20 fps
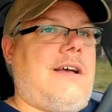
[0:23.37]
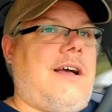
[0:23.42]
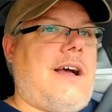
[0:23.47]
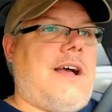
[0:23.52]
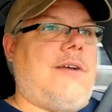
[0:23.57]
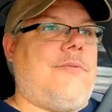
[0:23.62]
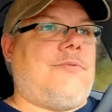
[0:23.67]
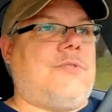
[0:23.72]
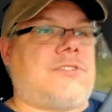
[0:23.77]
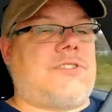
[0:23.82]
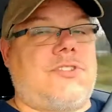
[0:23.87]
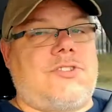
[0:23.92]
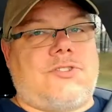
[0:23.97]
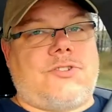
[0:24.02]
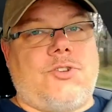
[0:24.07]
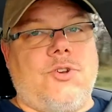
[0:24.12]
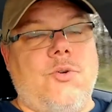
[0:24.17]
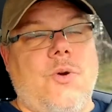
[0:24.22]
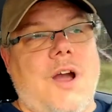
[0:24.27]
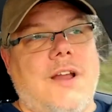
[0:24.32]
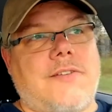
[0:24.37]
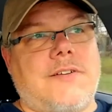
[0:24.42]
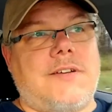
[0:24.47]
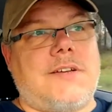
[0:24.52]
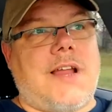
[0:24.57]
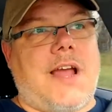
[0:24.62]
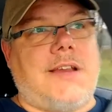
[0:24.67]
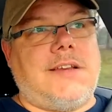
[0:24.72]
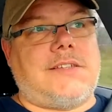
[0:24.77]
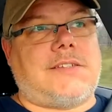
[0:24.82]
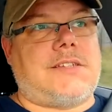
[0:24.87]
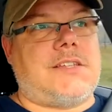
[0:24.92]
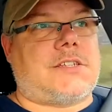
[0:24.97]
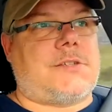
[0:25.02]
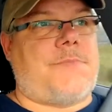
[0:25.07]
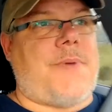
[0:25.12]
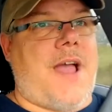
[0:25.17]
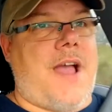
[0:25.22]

I was 296